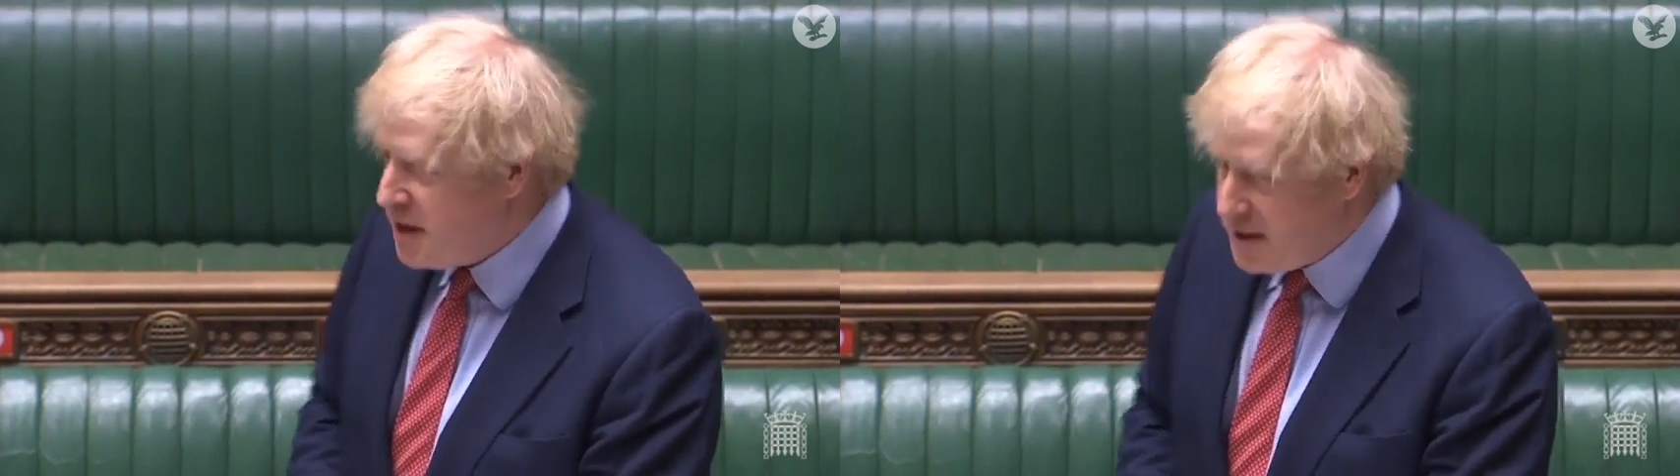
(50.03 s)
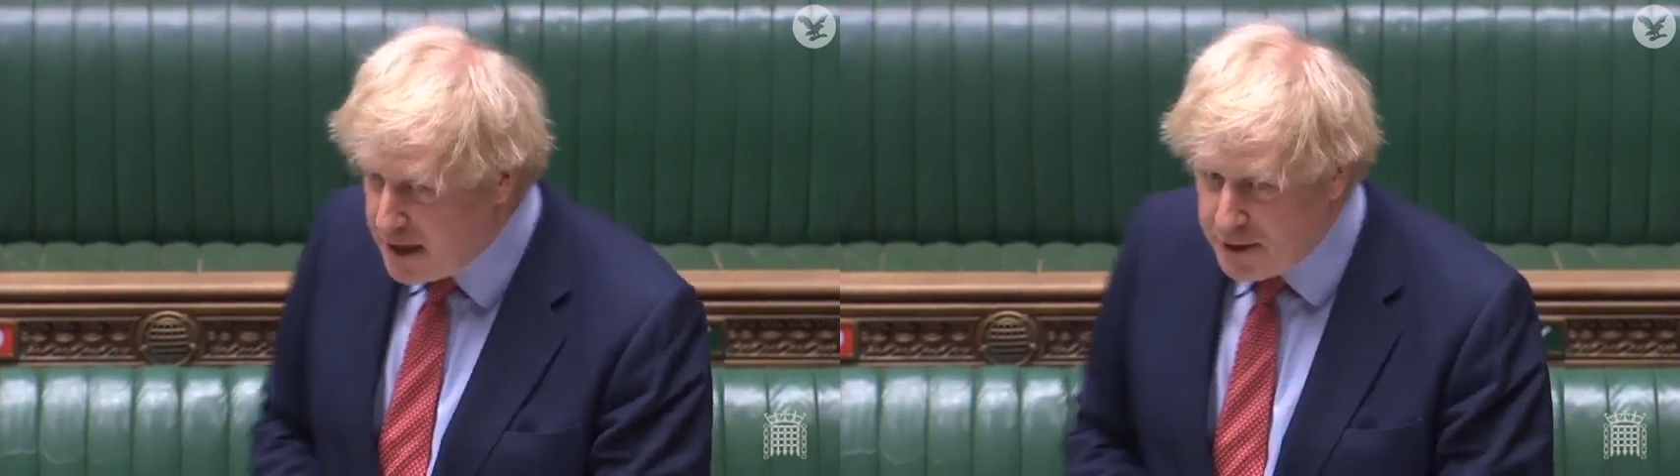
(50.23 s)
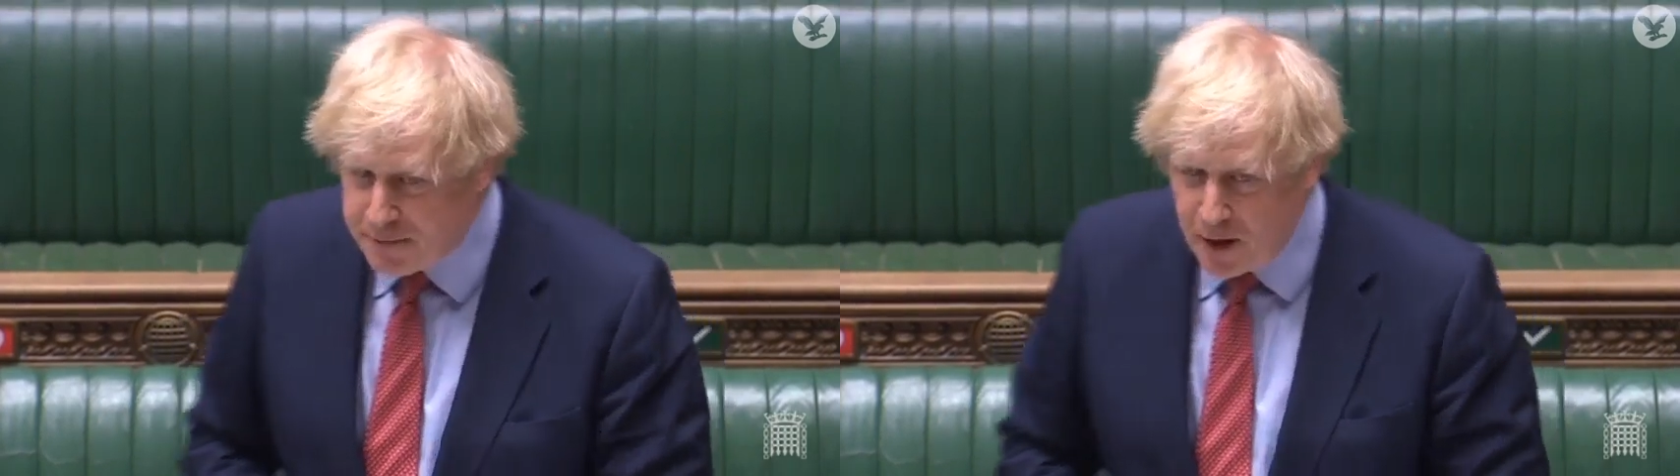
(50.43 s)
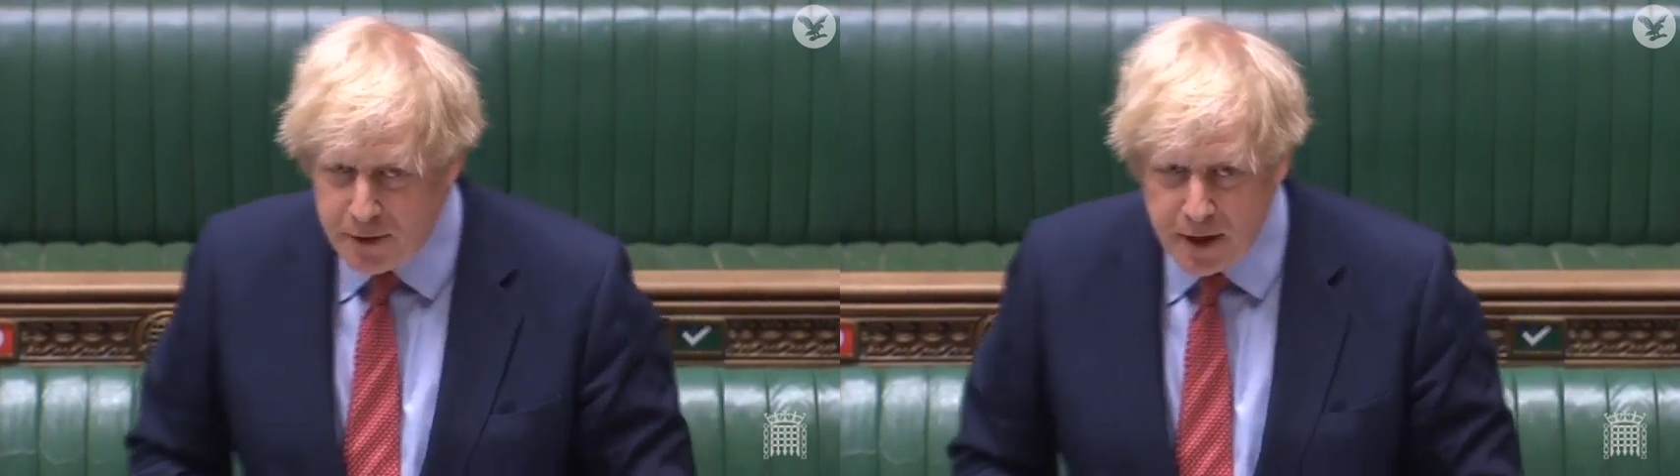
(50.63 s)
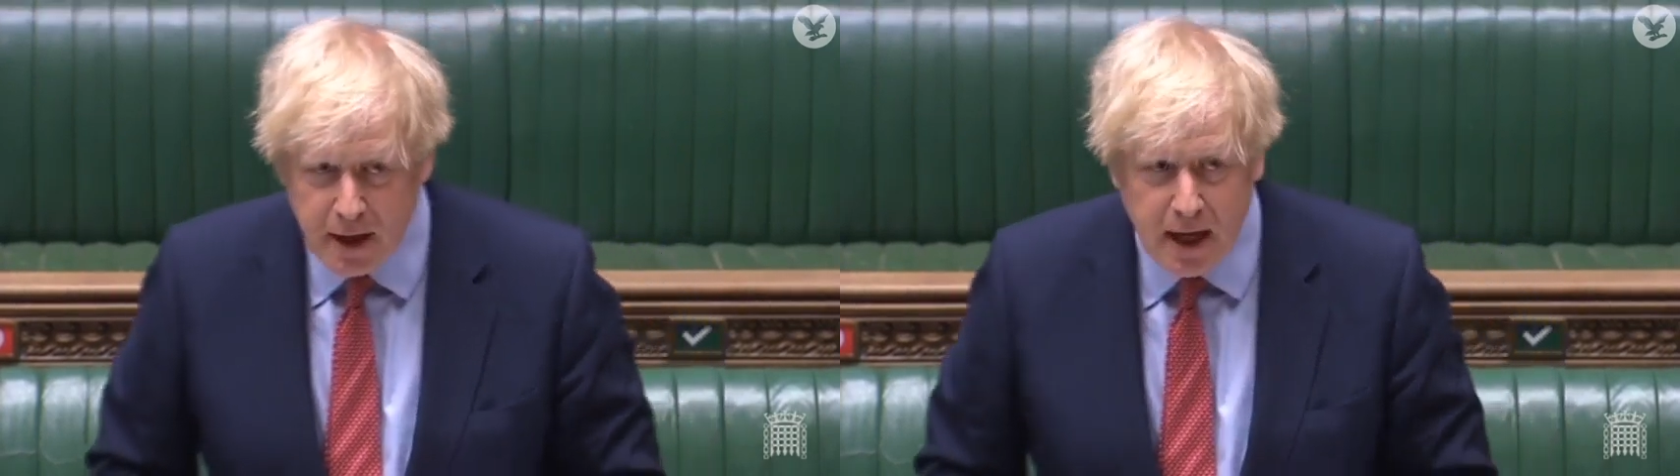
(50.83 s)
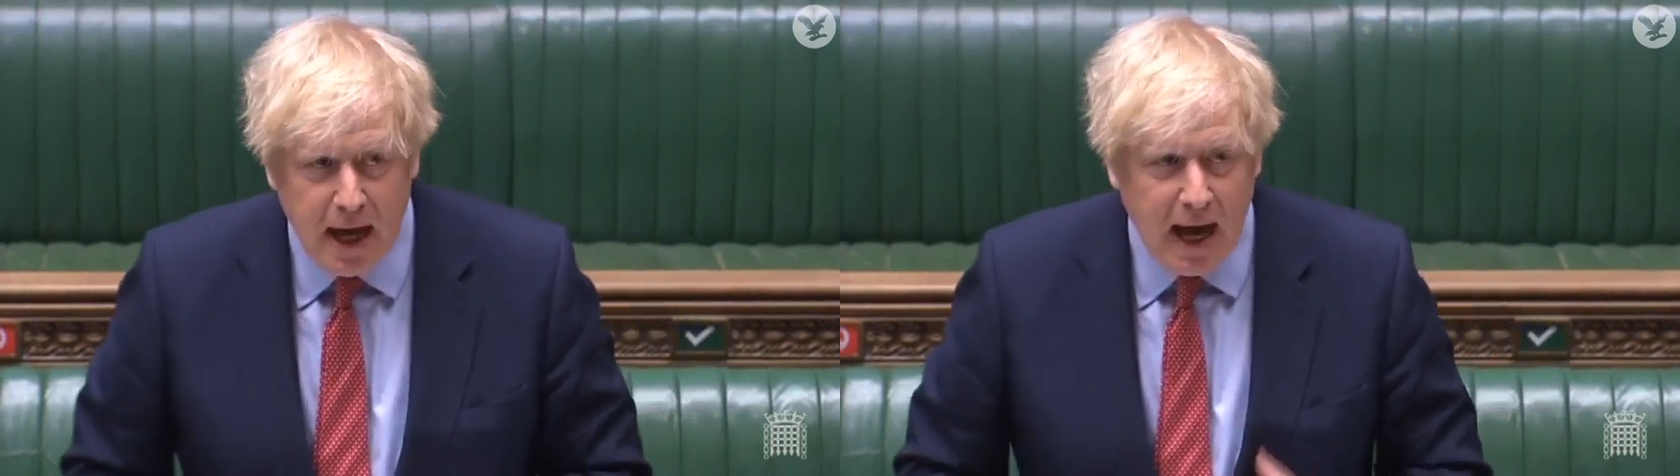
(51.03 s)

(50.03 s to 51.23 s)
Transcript: it needs funding,